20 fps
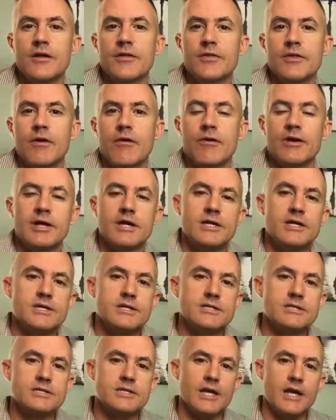There
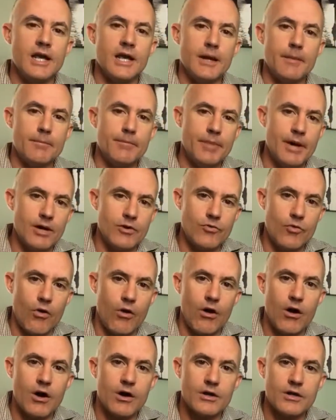is a
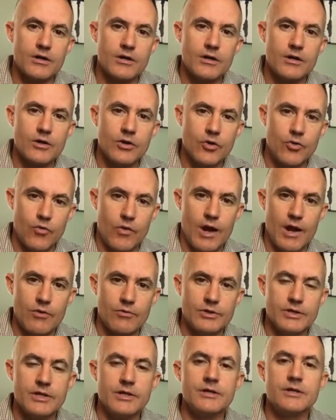bedrock,
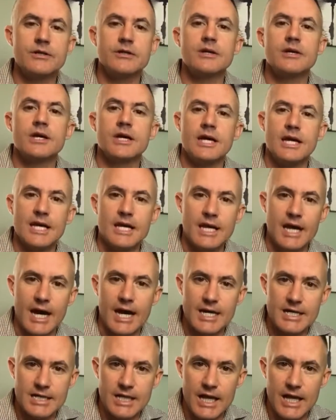grounded
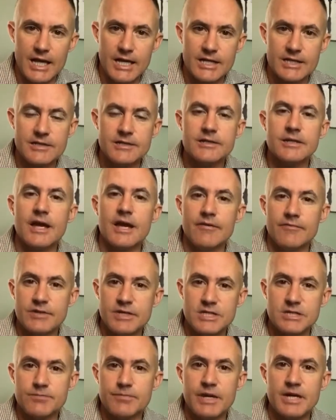guideline,
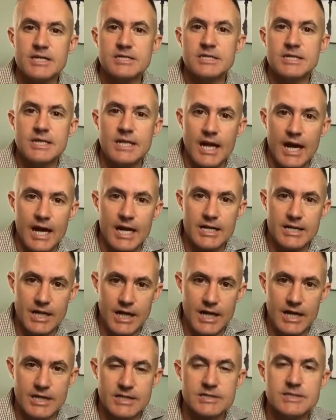evidence-based
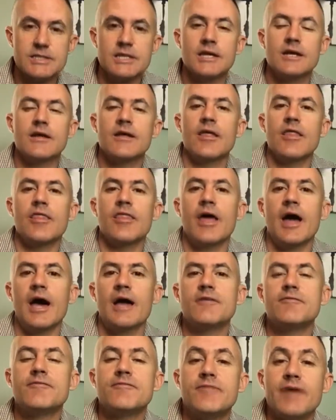guidelines
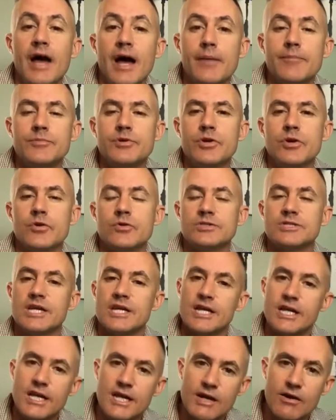that FABNOs
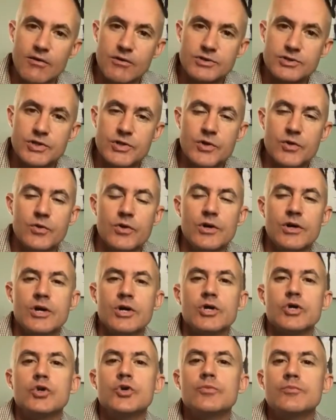adhere to.
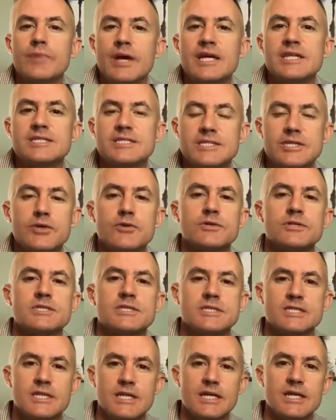You may still
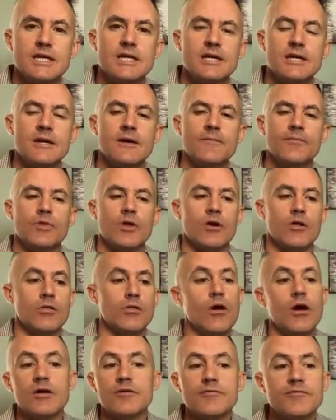see a
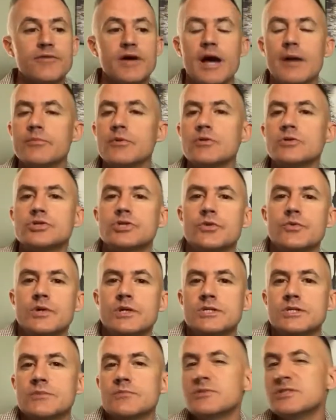lot of FABNOs doing
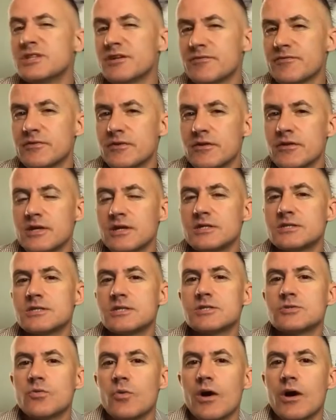some different things
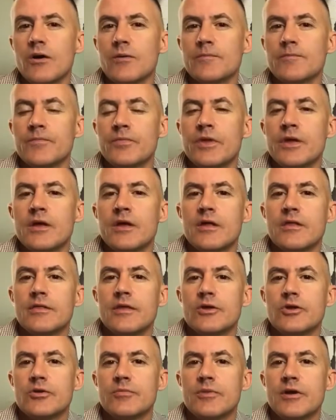as well
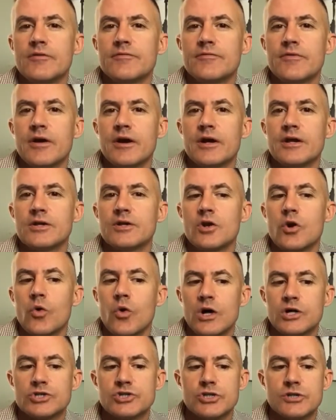that you may find
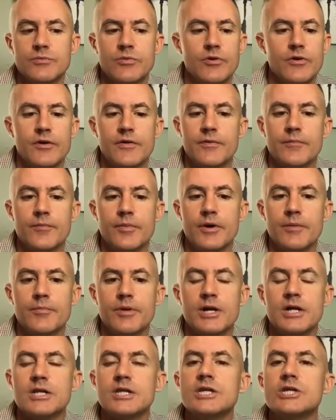questionable,
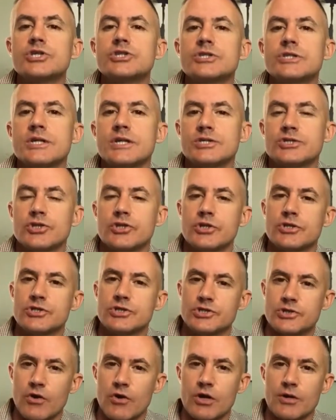but at least it's a good
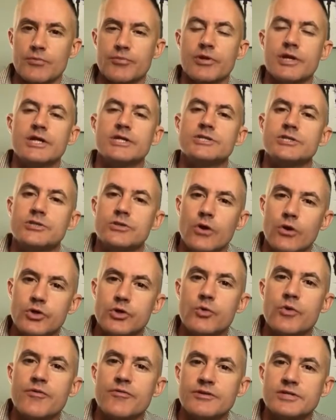starting place. Go
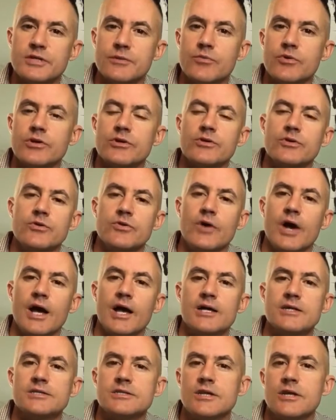to someone who
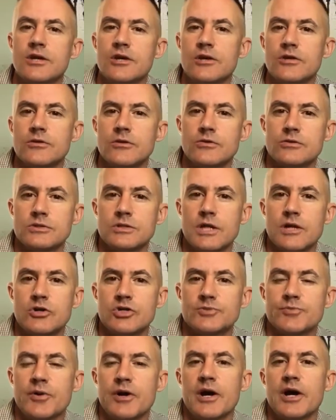has those letters
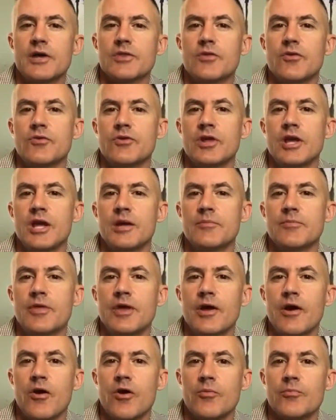behind their name.
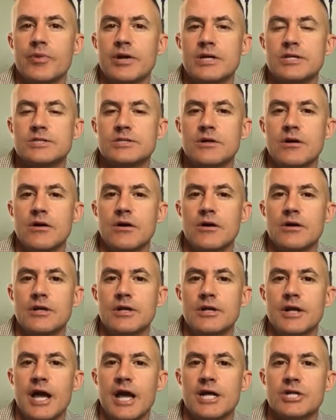They are based on a
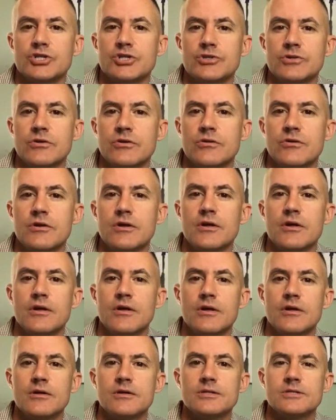national
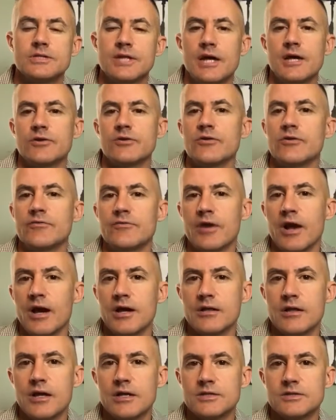standard of
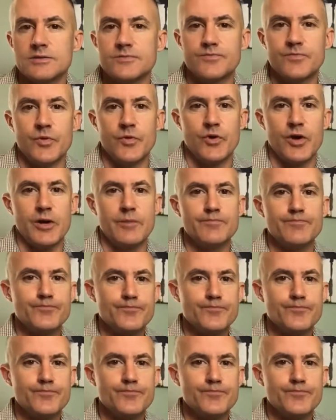guidelines. Okay.